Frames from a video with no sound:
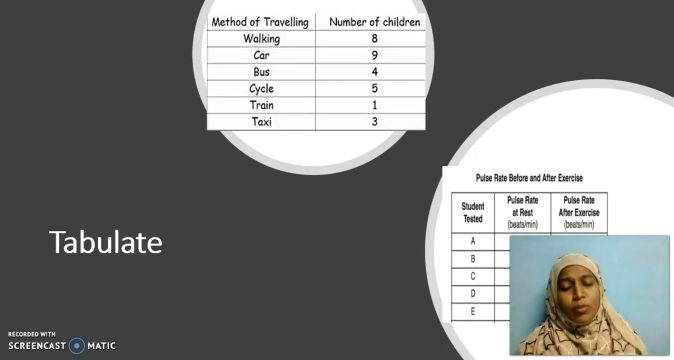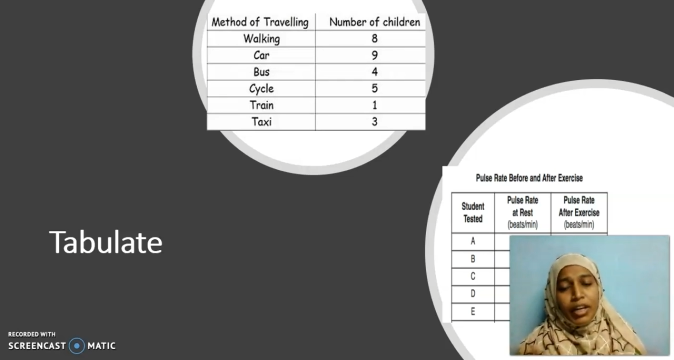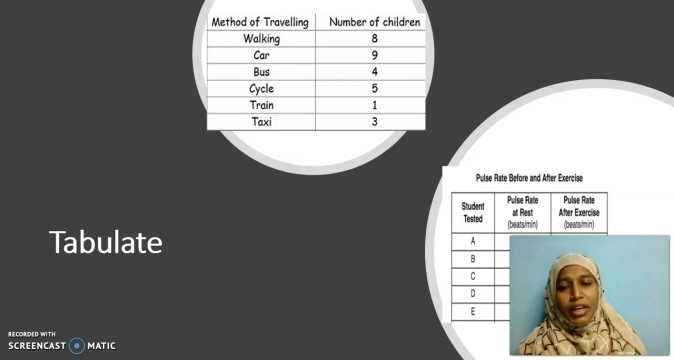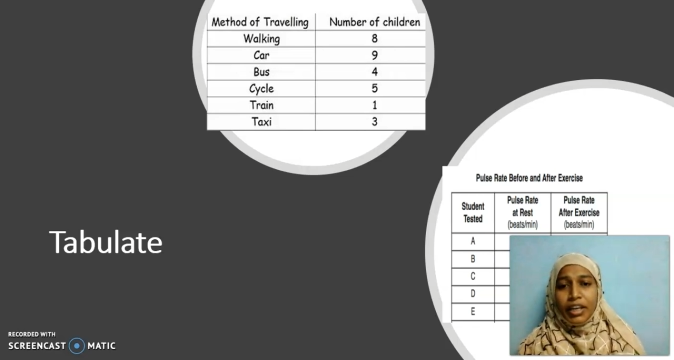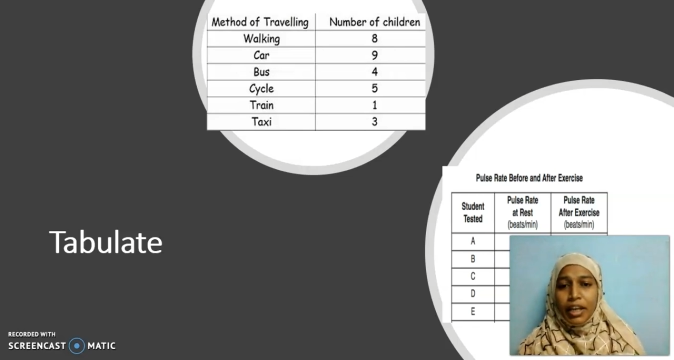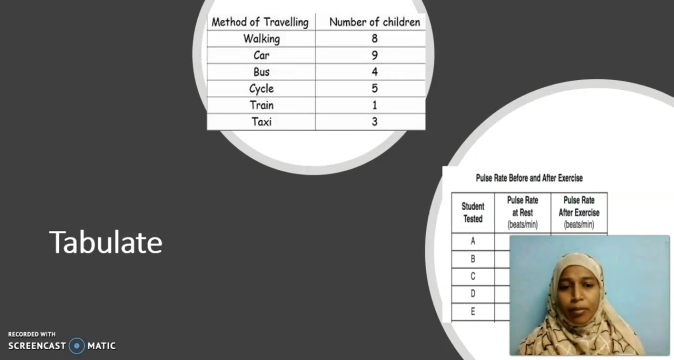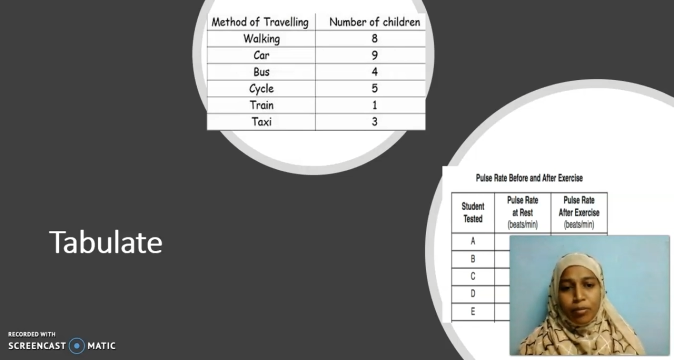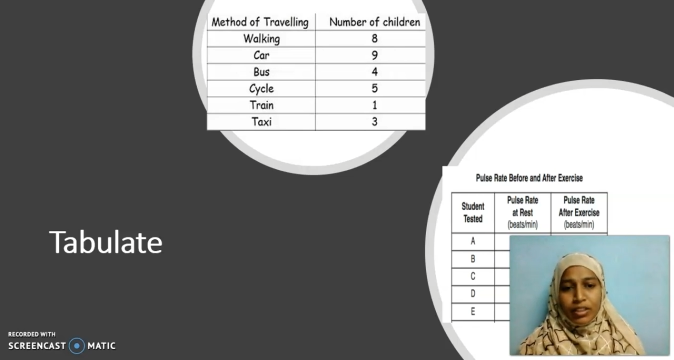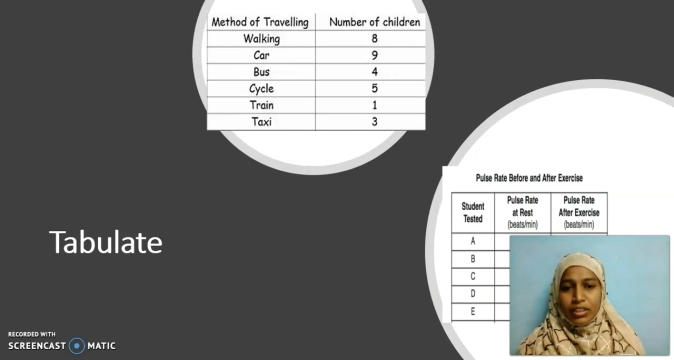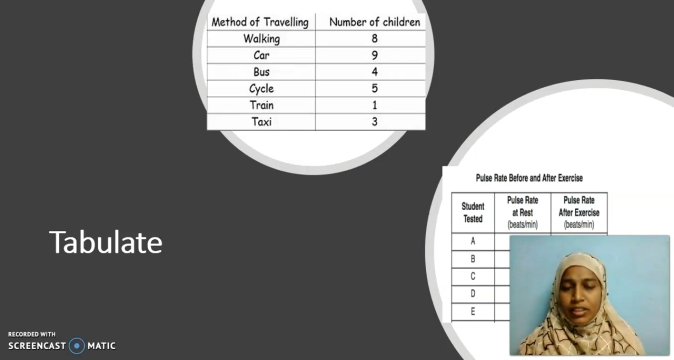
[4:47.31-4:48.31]
many
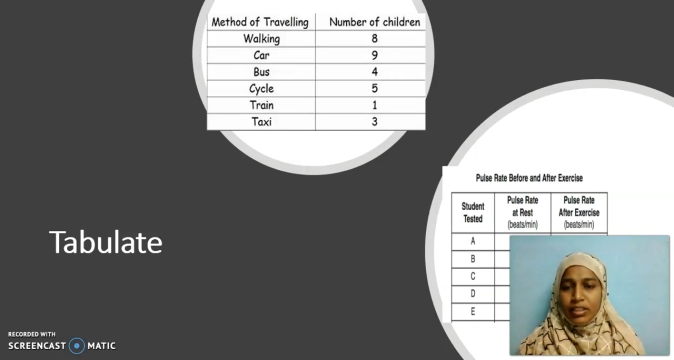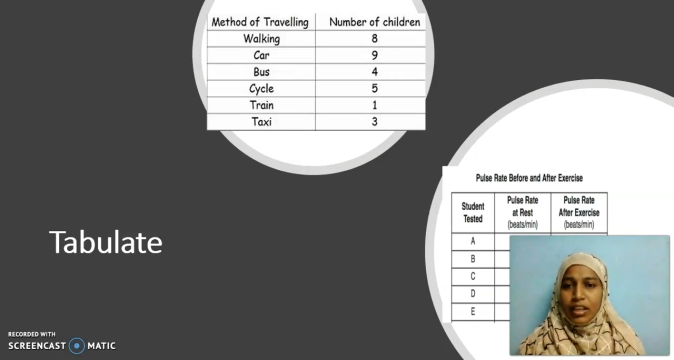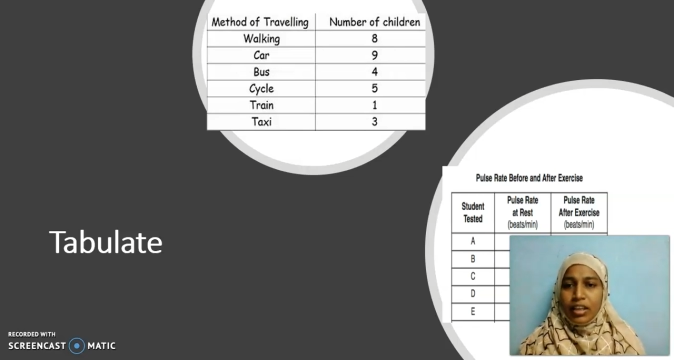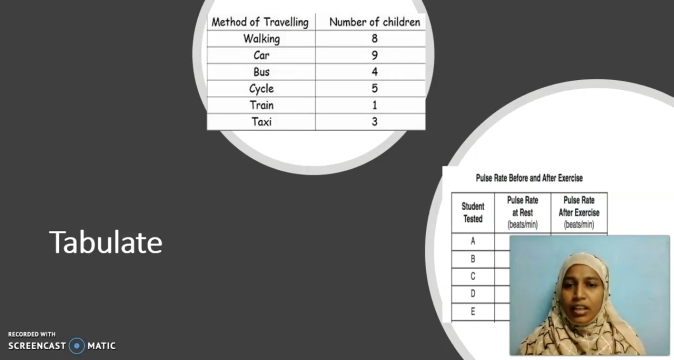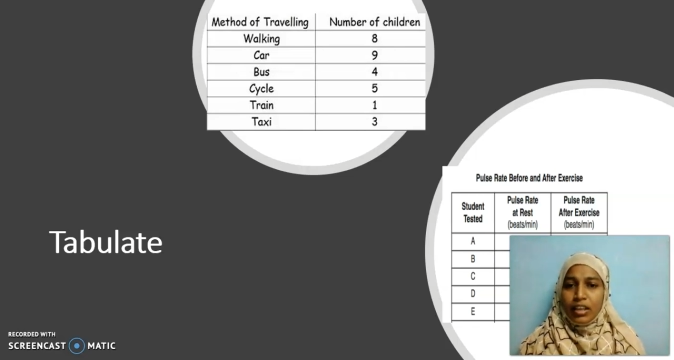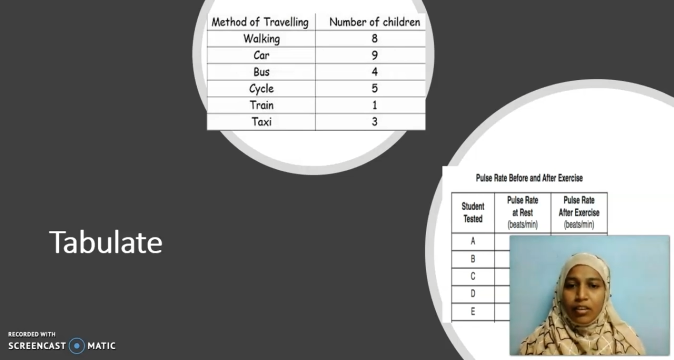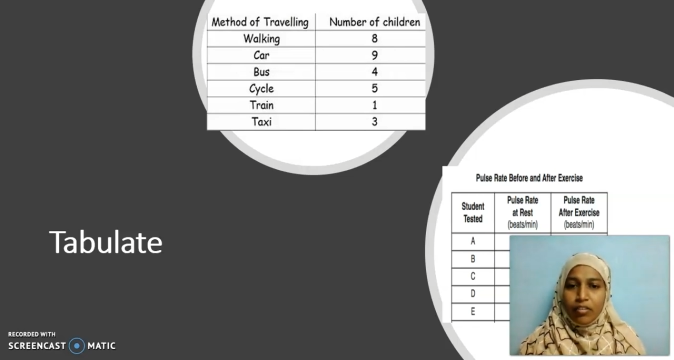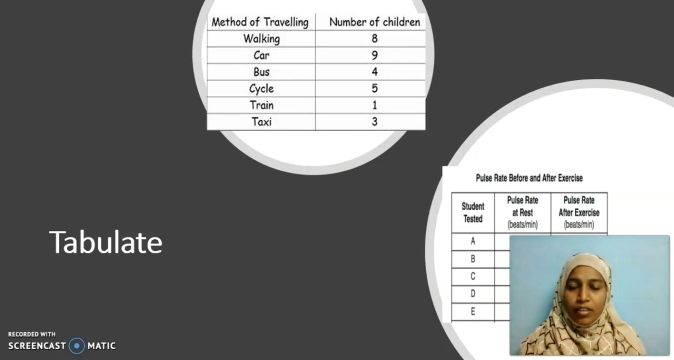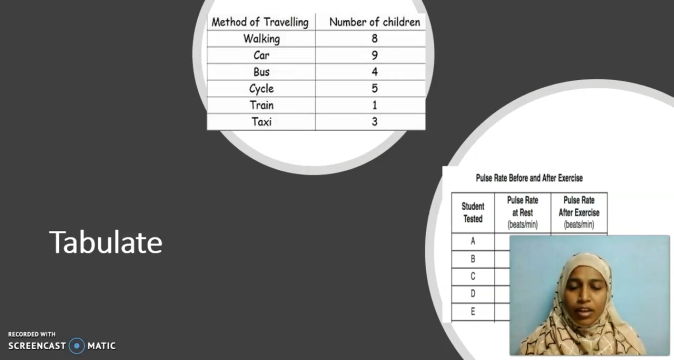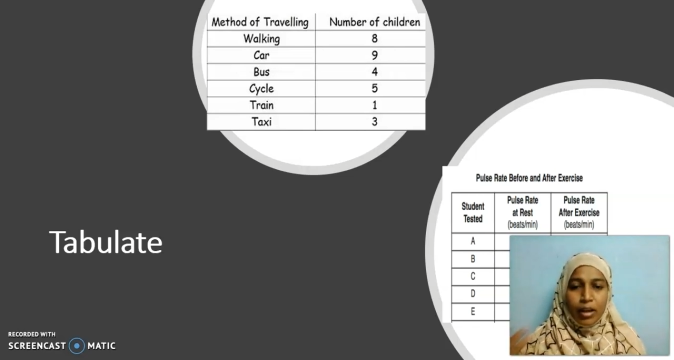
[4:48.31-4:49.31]
tables.
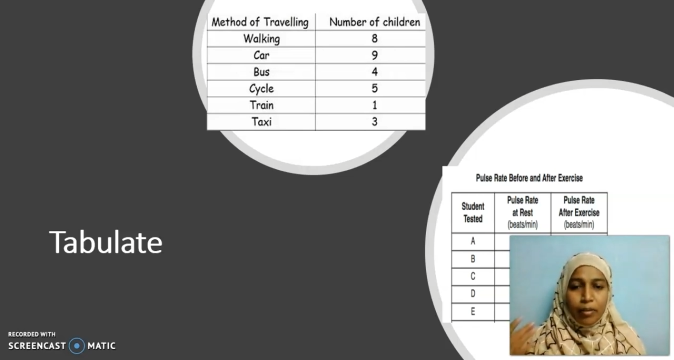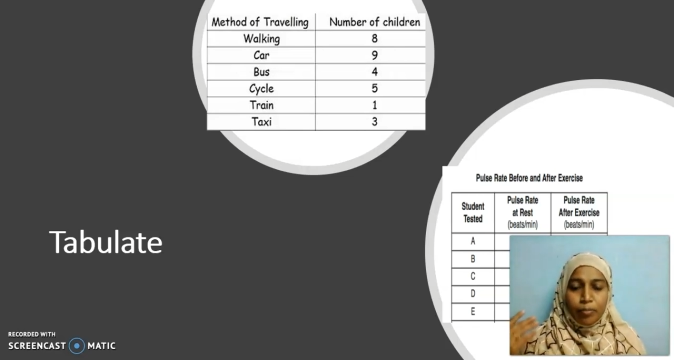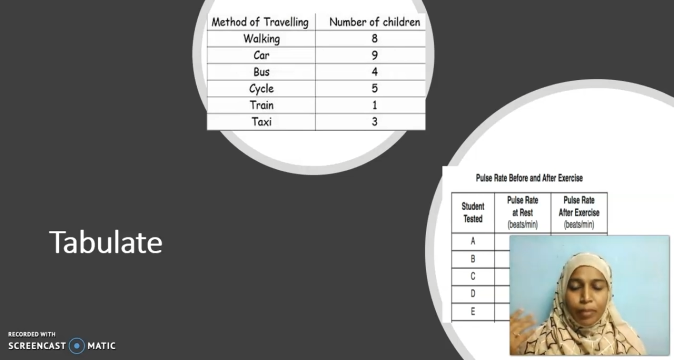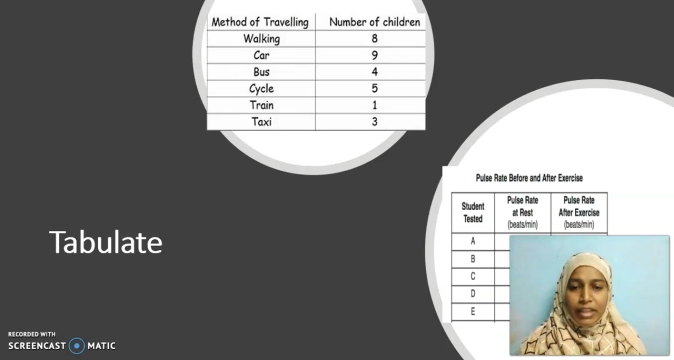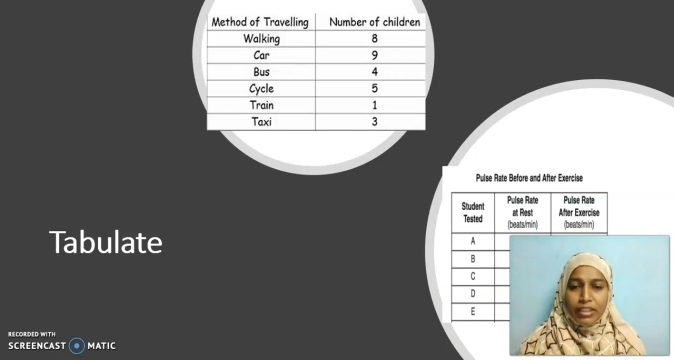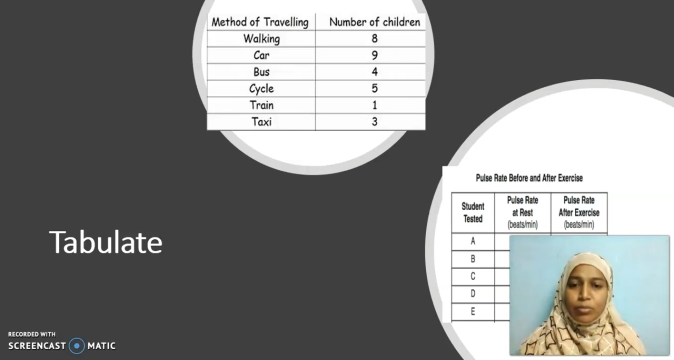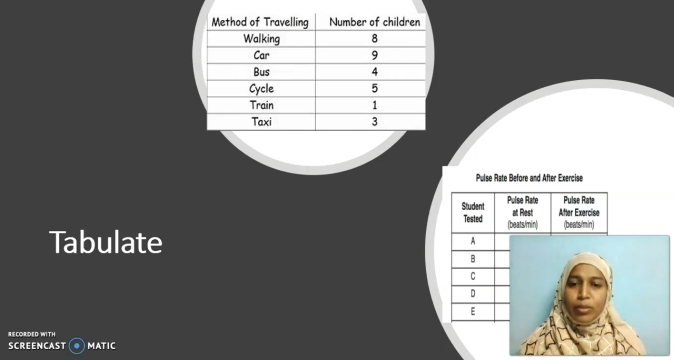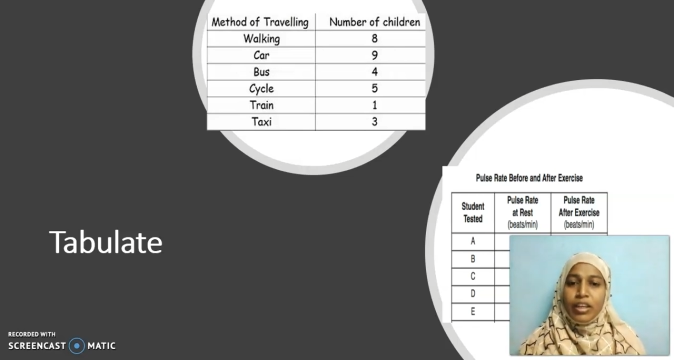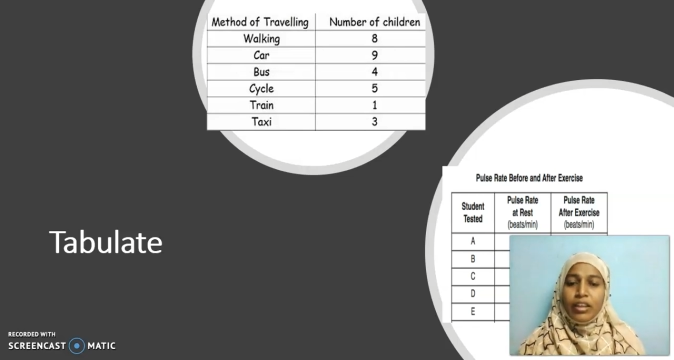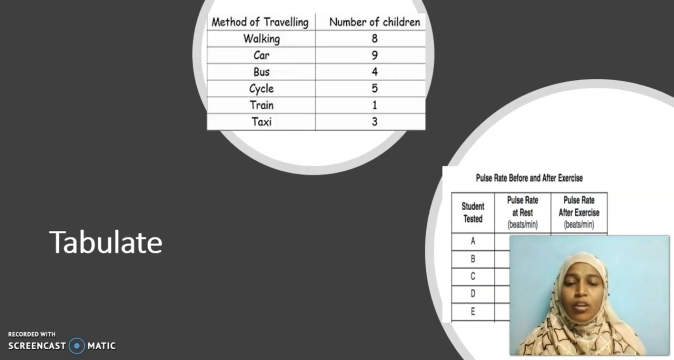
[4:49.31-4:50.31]
A
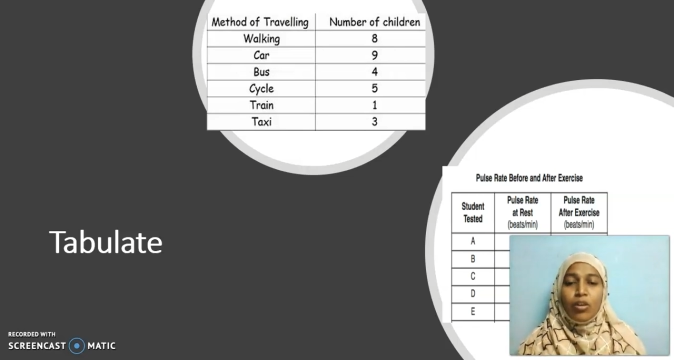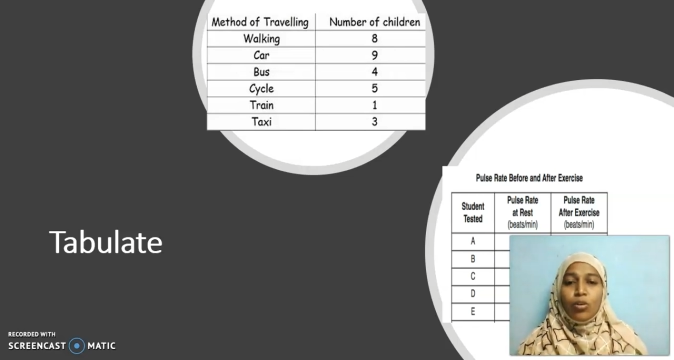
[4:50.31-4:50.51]
batsman